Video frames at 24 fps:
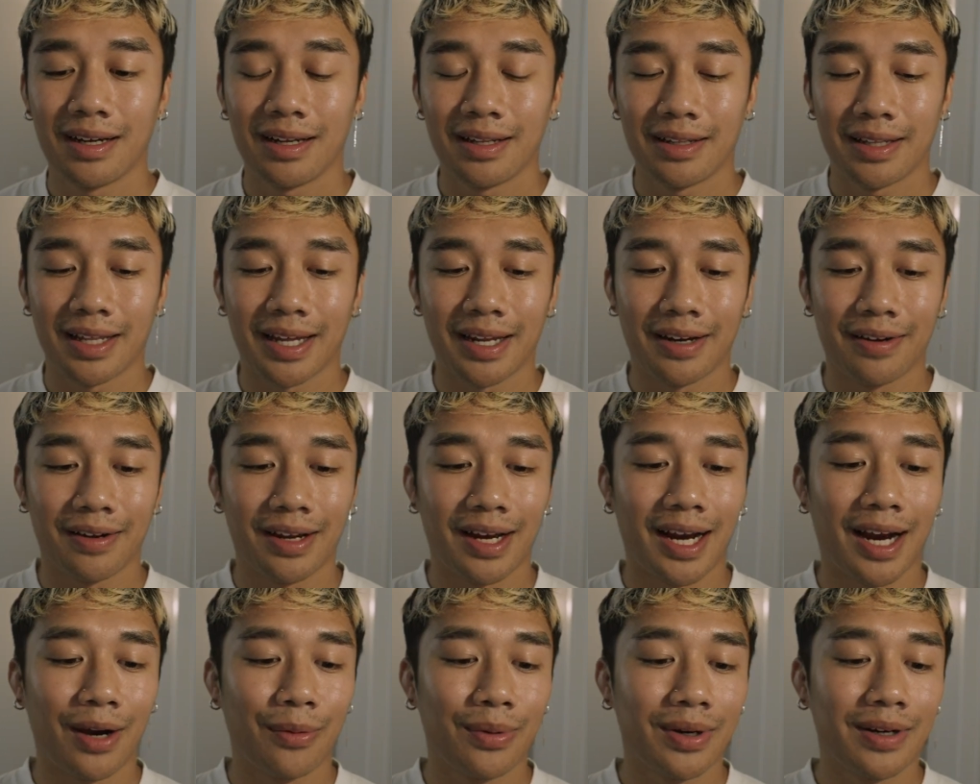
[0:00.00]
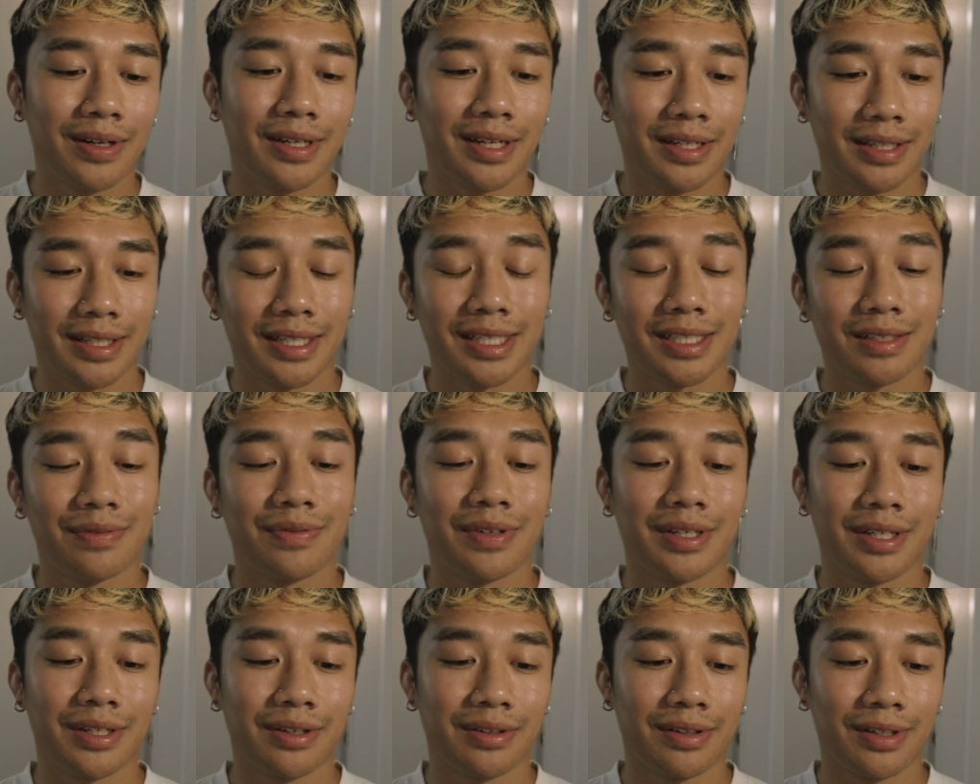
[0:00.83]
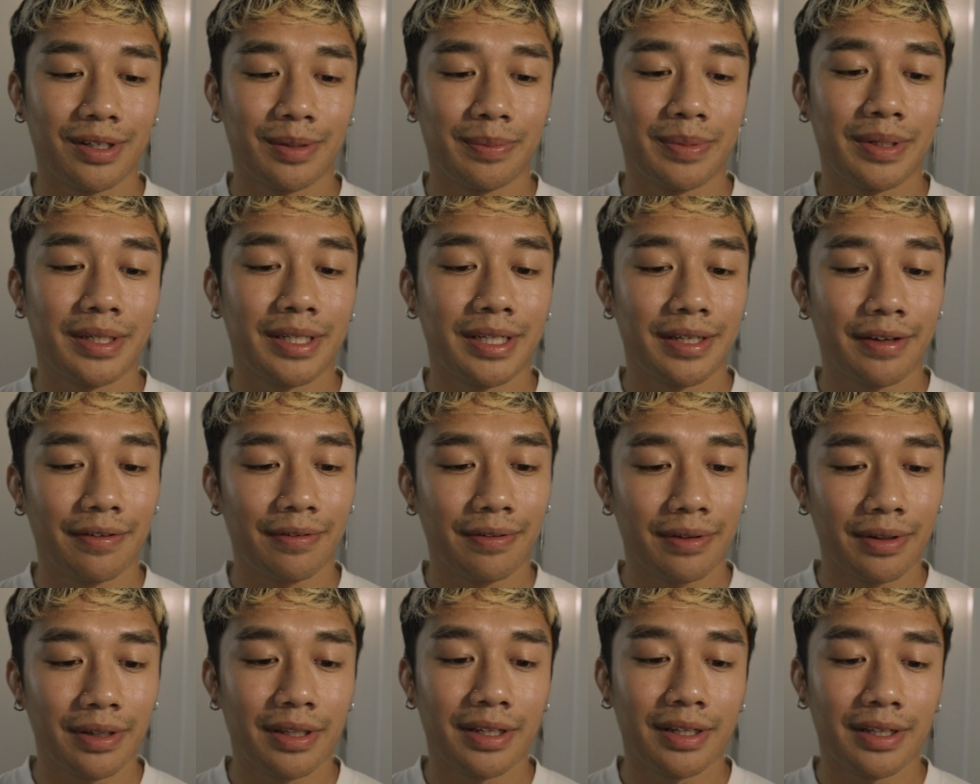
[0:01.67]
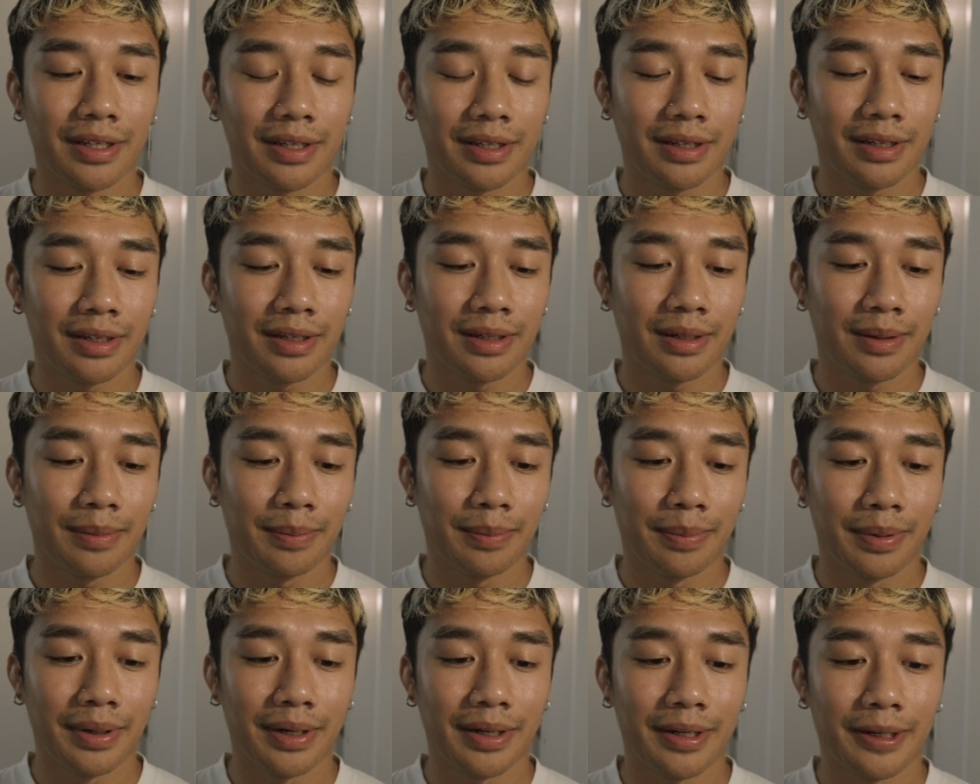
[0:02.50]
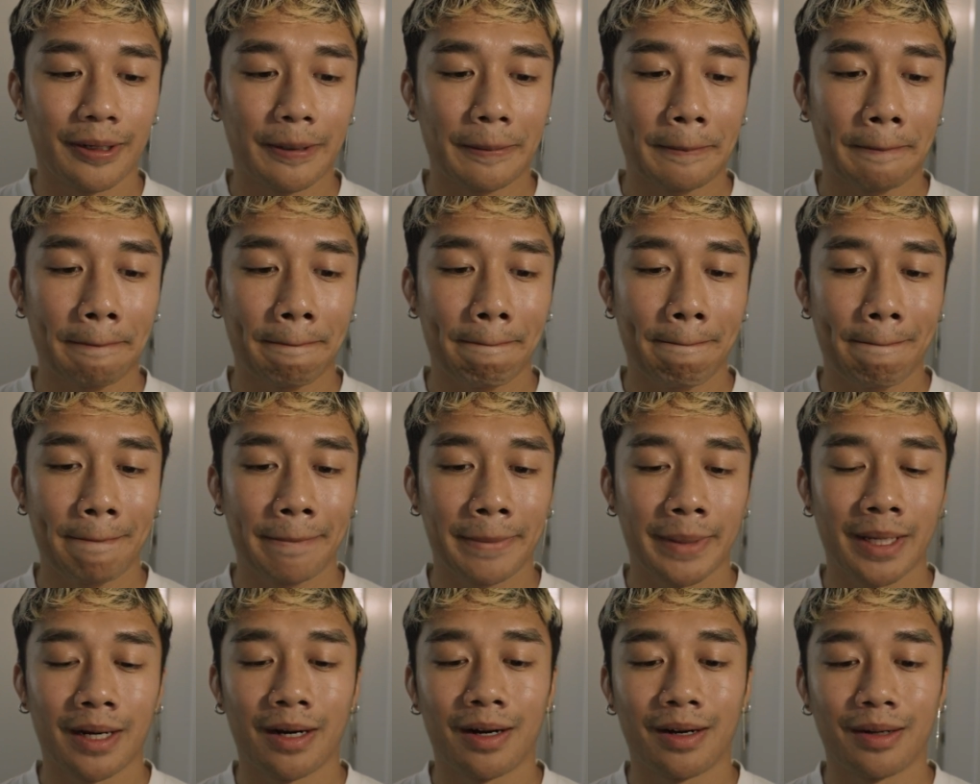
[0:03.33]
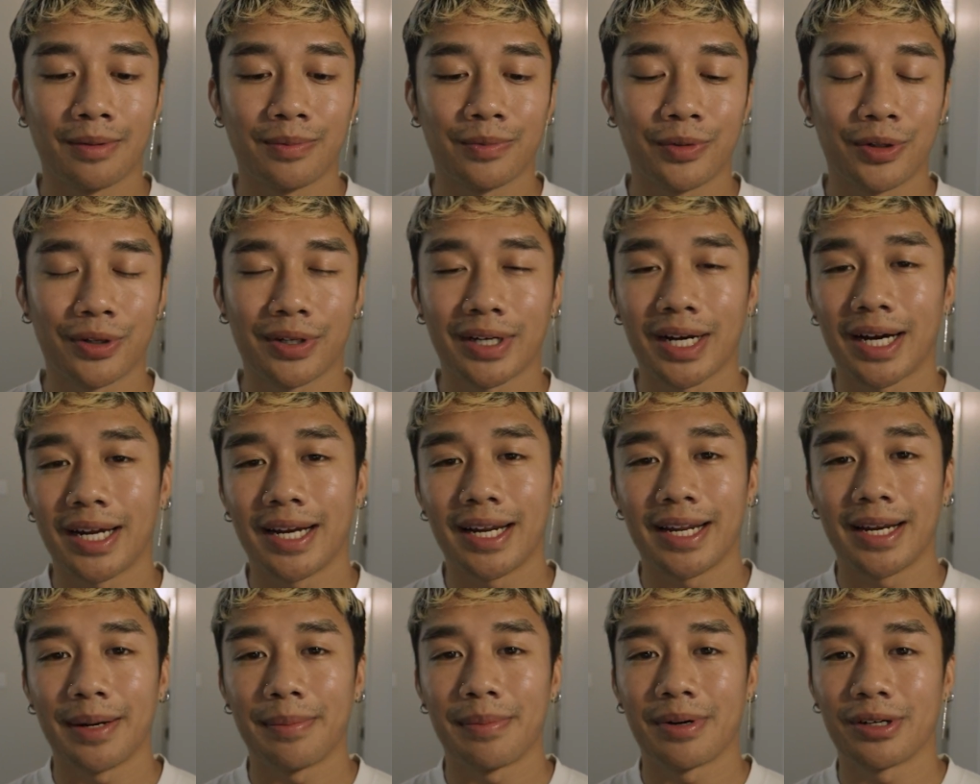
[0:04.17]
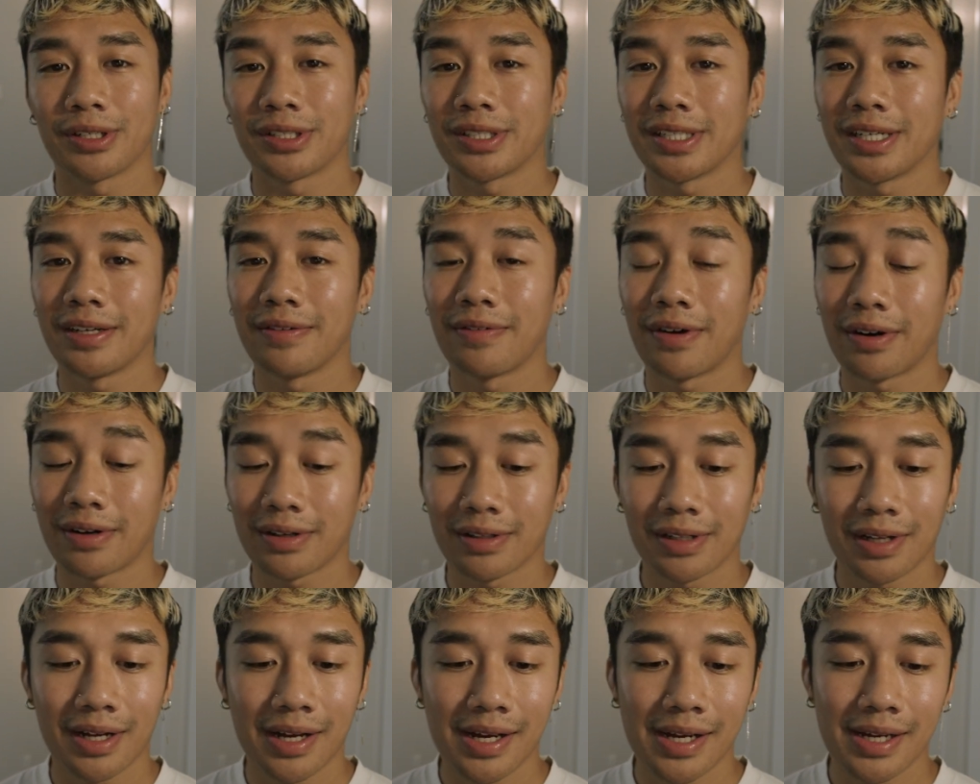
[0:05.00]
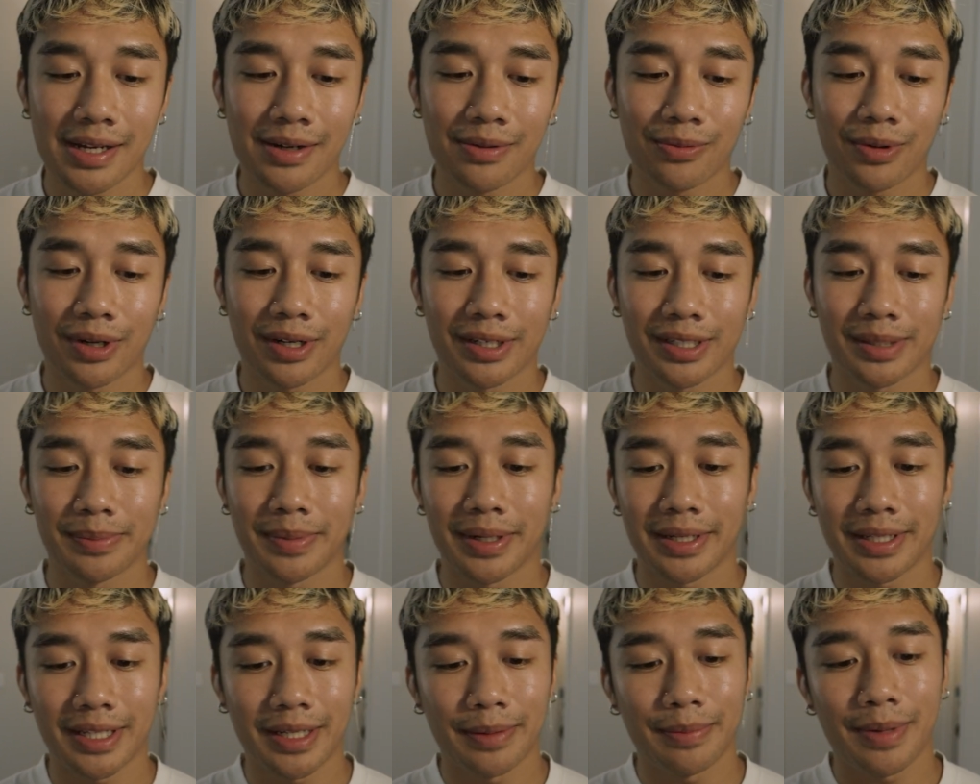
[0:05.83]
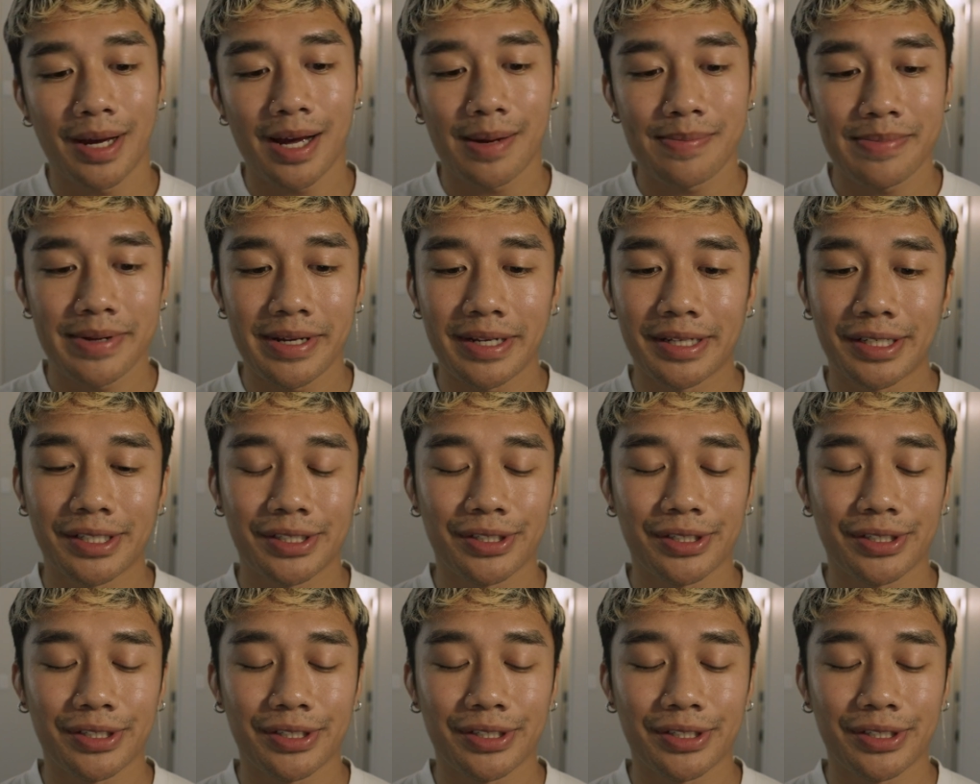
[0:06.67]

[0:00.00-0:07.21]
that I would have done this video a little bit differently, but we were kind of at the mercy of our client and wanted to make them happy.